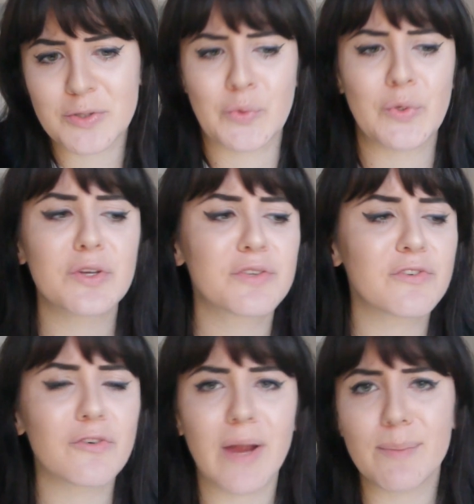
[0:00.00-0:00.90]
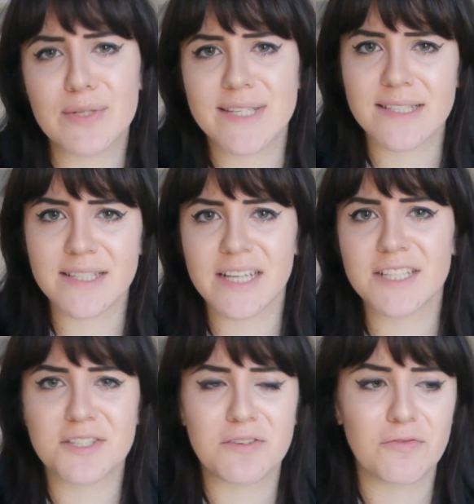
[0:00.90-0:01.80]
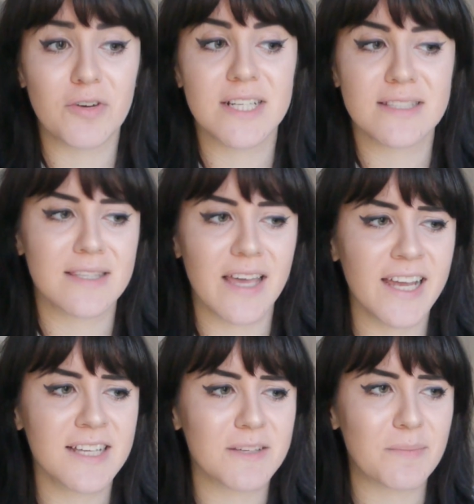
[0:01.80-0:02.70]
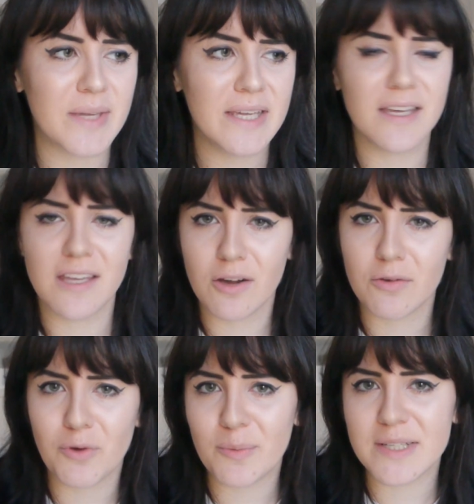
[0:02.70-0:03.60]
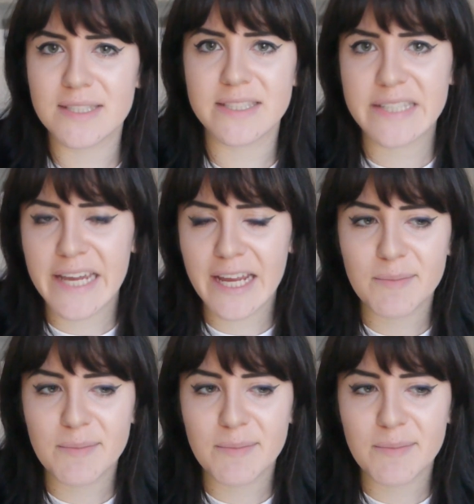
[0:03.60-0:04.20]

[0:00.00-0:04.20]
truthful representation of what it's like to be a young woman today.